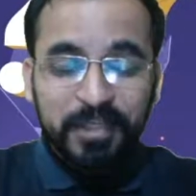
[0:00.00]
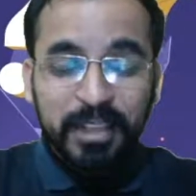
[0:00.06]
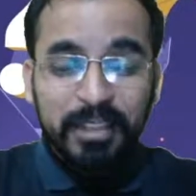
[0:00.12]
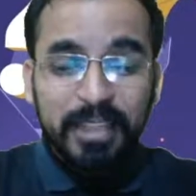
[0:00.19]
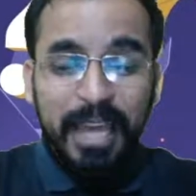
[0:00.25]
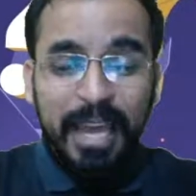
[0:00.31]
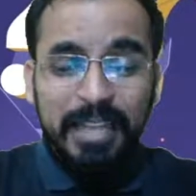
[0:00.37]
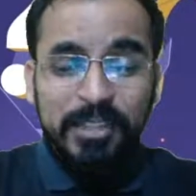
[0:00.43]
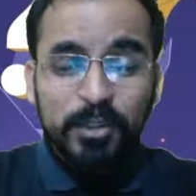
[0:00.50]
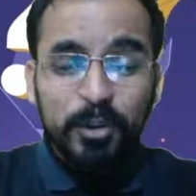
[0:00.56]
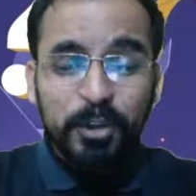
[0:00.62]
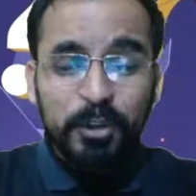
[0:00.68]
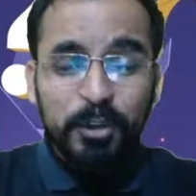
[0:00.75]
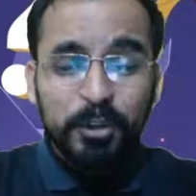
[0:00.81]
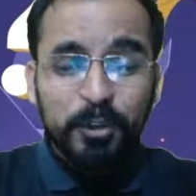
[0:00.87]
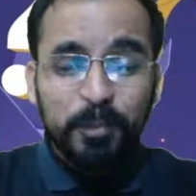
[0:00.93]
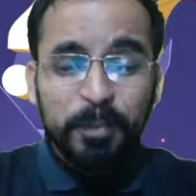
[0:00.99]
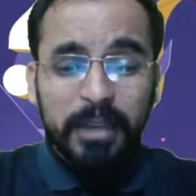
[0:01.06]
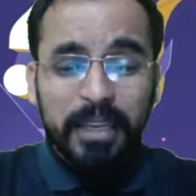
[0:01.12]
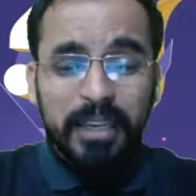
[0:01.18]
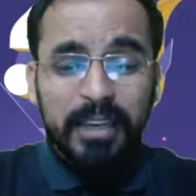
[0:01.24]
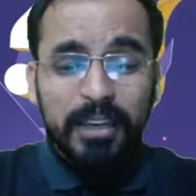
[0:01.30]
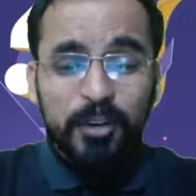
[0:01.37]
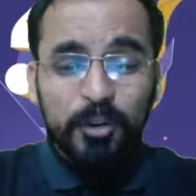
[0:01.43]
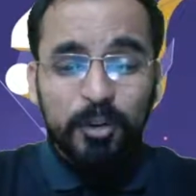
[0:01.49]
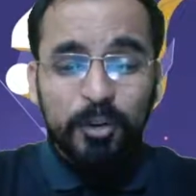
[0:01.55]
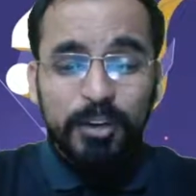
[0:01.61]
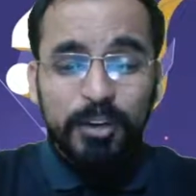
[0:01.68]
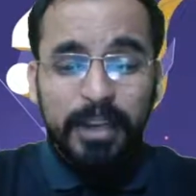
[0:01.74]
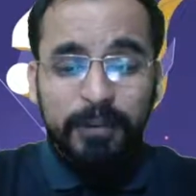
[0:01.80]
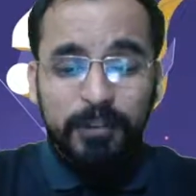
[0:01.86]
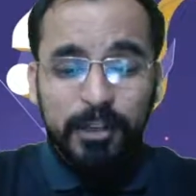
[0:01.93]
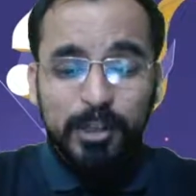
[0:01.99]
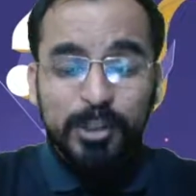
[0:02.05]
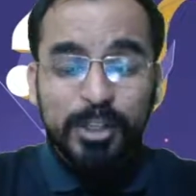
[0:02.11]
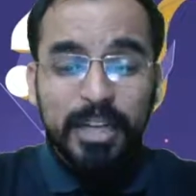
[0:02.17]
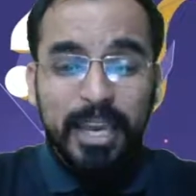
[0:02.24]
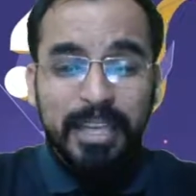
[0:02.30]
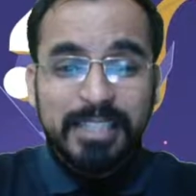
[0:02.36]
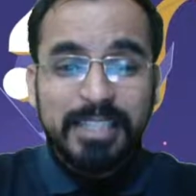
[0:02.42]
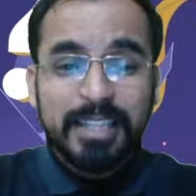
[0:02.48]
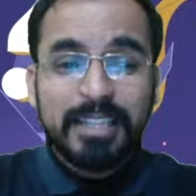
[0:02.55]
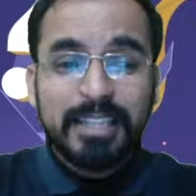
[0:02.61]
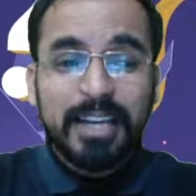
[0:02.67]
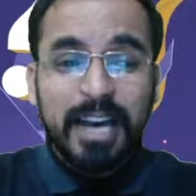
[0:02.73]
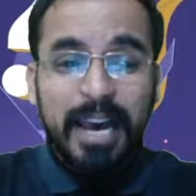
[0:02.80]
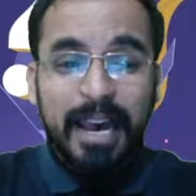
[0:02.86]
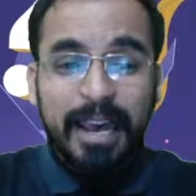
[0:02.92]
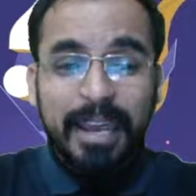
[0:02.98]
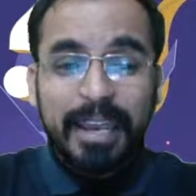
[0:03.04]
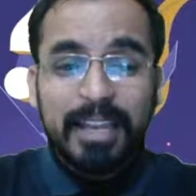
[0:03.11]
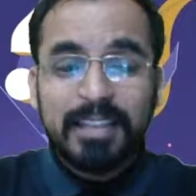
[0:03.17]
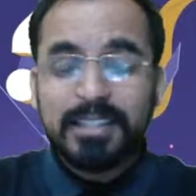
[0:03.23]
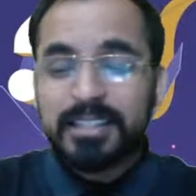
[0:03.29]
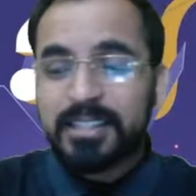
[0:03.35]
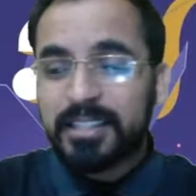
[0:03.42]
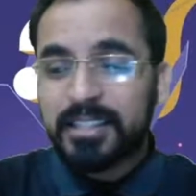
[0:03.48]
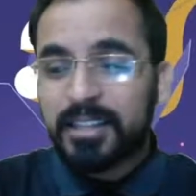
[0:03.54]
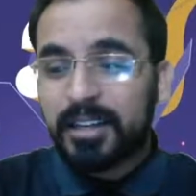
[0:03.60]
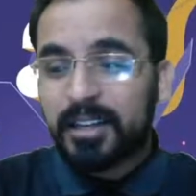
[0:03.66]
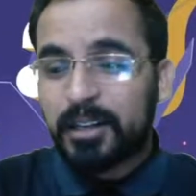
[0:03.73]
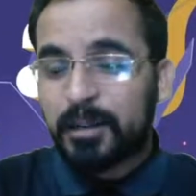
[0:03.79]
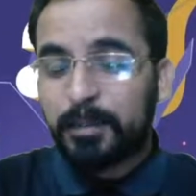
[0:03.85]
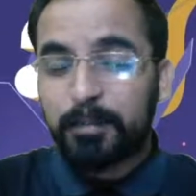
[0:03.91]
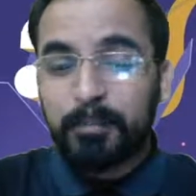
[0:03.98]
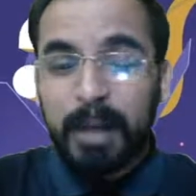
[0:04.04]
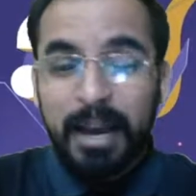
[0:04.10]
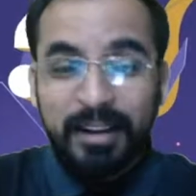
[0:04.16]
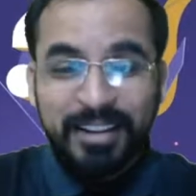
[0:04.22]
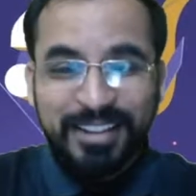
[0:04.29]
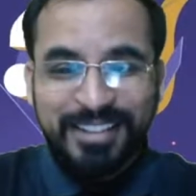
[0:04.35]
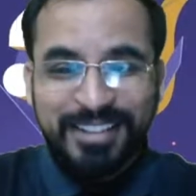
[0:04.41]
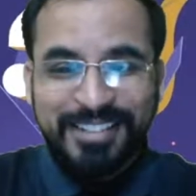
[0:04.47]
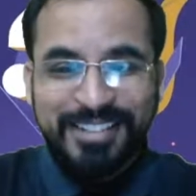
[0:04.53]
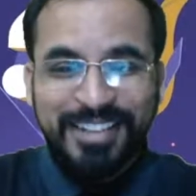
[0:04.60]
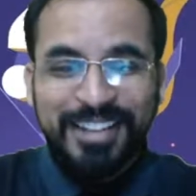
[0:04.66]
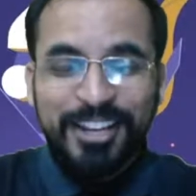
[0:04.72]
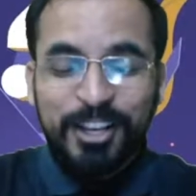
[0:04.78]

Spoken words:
That's going to be, revolutionizing the IELTS market.